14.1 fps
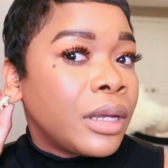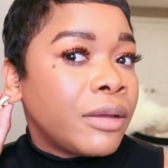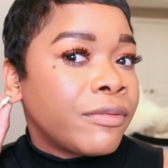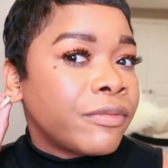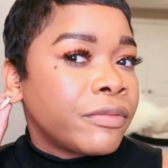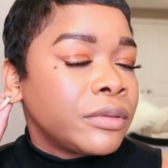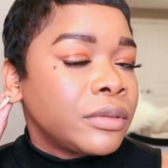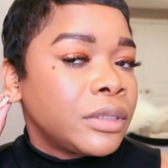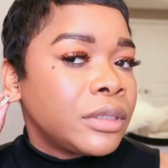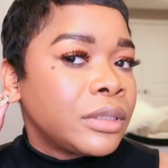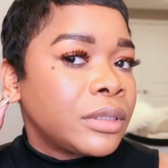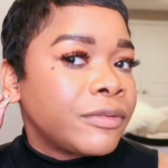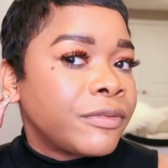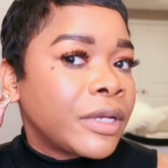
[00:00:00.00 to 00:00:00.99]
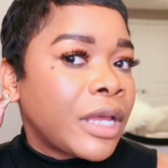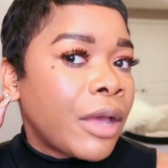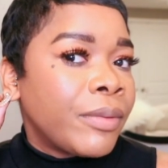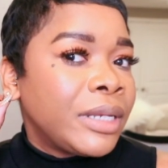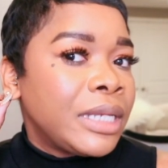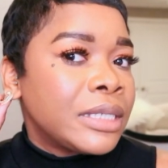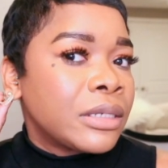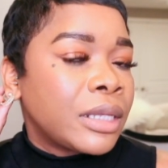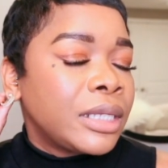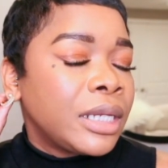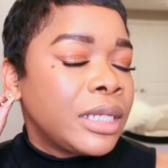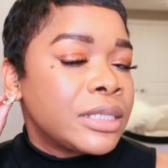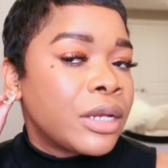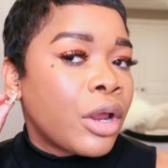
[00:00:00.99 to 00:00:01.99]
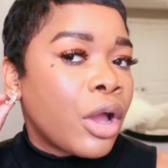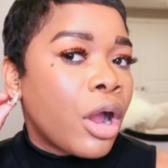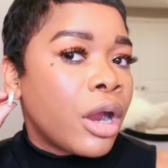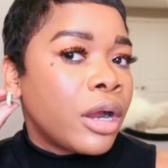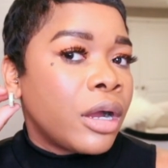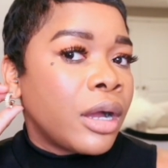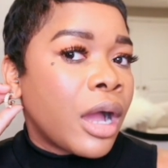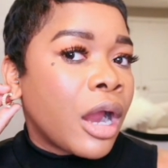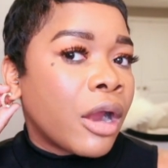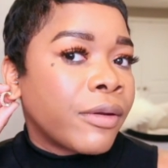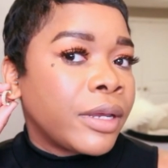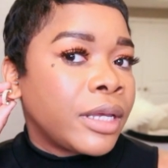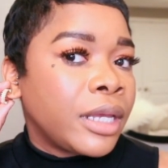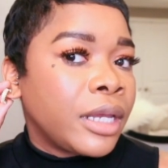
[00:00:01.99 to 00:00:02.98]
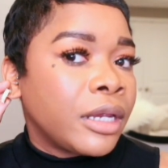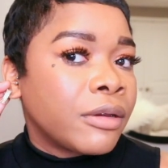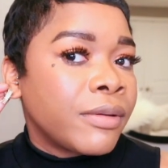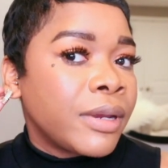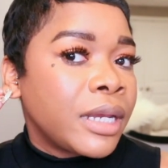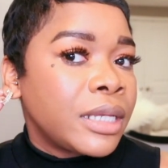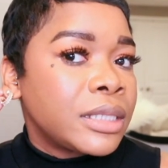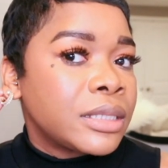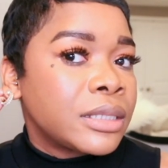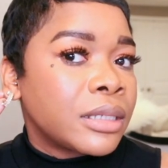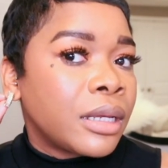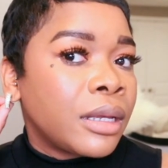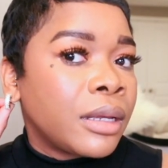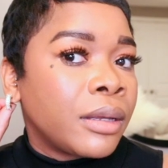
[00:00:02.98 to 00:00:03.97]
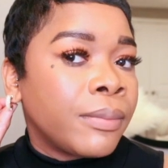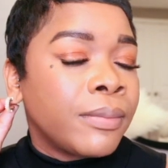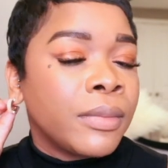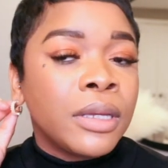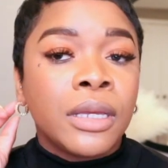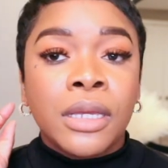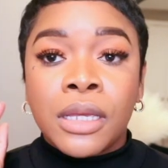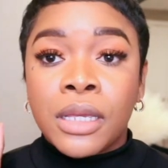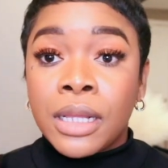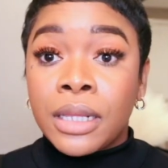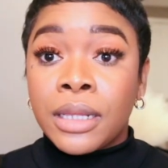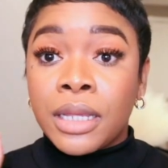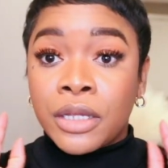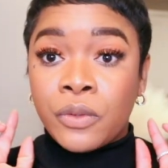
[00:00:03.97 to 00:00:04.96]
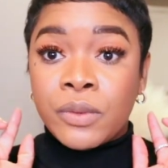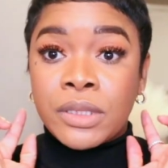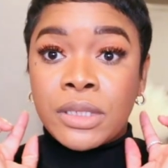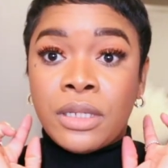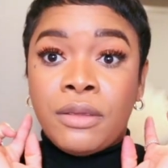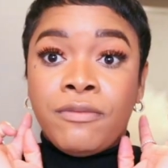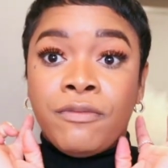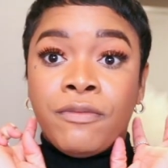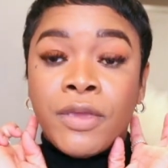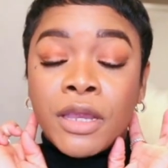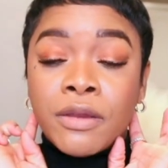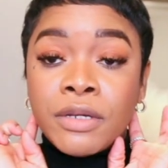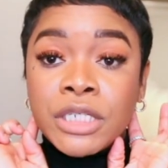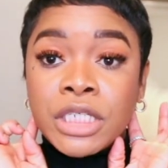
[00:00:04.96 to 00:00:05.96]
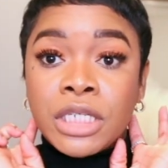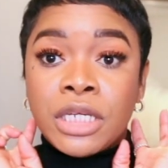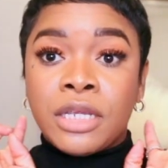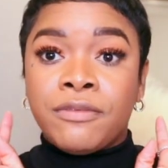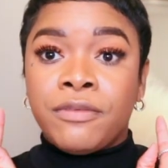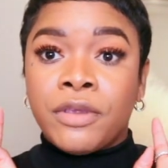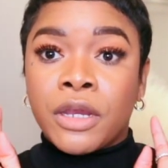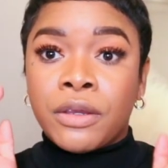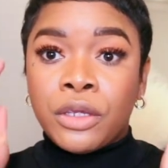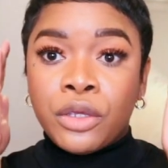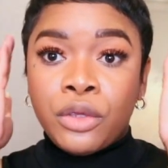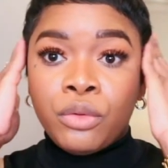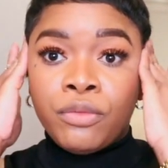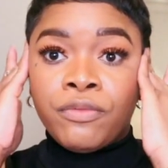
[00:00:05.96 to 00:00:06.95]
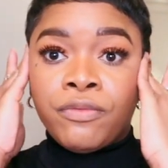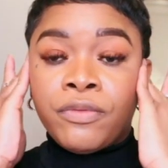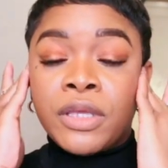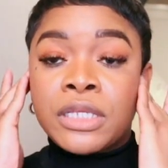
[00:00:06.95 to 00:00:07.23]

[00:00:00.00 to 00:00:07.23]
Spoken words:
I forgot what these are. I think these are the Aria earrings. Like you see, very chic, very cute.